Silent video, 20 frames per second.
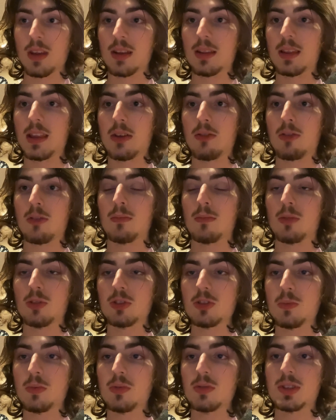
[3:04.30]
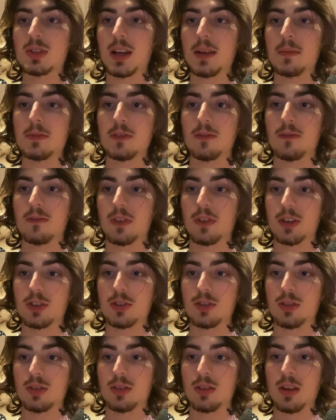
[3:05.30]
There are multiple types of
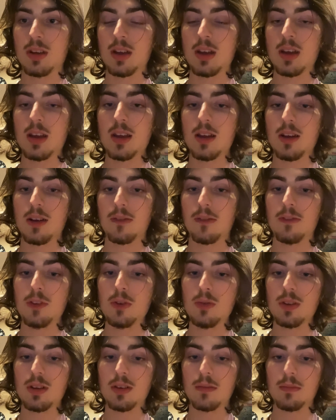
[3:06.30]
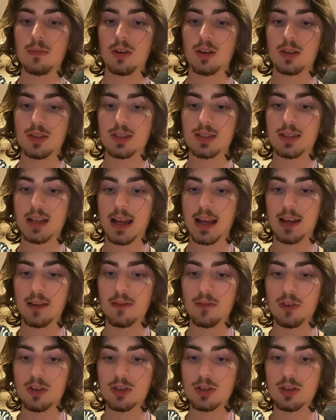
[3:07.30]
friction. A few of them are static
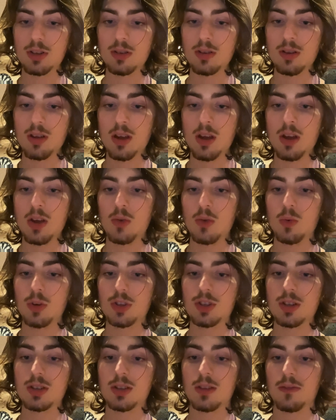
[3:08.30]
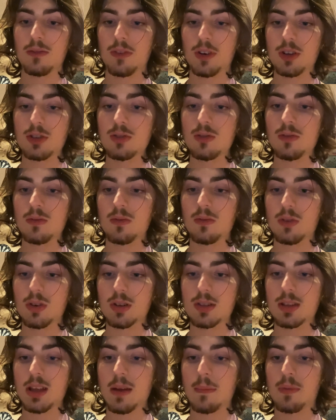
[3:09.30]
friction, which is the frictional
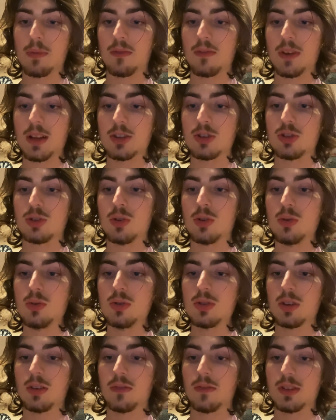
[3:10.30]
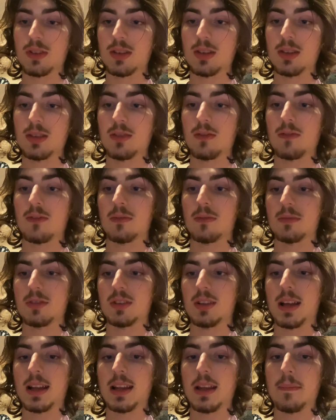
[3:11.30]
force that prevents two surfaces from
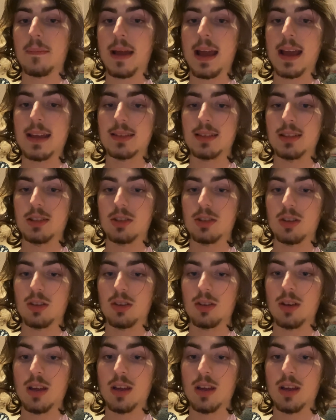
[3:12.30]
sliding past each other.